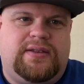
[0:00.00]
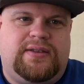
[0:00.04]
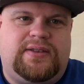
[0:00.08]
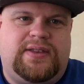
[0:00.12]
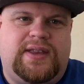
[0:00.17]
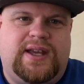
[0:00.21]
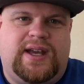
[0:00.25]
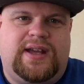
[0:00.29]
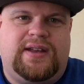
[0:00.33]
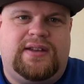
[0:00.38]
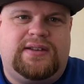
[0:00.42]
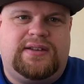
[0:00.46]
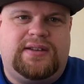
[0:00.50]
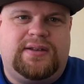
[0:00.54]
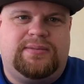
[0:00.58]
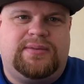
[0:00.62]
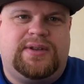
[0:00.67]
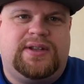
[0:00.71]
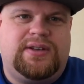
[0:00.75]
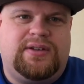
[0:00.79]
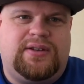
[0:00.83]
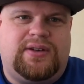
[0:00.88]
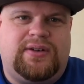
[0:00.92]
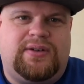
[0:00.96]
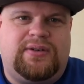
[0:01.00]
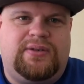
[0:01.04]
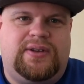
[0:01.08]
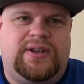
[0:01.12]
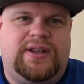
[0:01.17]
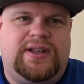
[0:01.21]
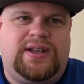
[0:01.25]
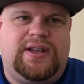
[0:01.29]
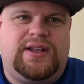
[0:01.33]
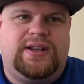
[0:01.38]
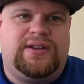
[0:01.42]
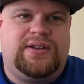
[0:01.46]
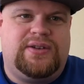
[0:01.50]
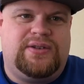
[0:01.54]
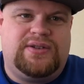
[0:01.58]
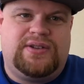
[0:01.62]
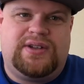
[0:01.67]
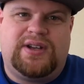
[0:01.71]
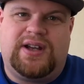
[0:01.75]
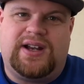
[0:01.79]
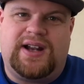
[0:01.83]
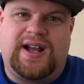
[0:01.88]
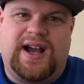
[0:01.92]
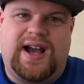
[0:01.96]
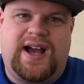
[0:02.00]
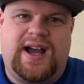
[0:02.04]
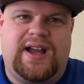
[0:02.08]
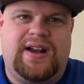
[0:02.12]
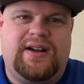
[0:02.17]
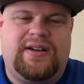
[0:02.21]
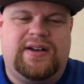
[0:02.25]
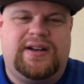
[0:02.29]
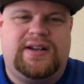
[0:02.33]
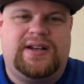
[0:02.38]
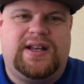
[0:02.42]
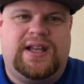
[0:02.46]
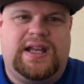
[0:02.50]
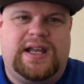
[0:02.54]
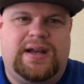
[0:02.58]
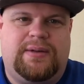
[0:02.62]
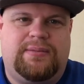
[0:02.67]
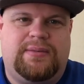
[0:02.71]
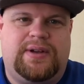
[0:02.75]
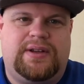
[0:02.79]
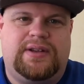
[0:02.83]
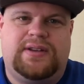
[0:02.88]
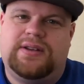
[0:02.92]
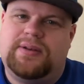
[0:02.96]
That is something you can only get usually on higher end cameras.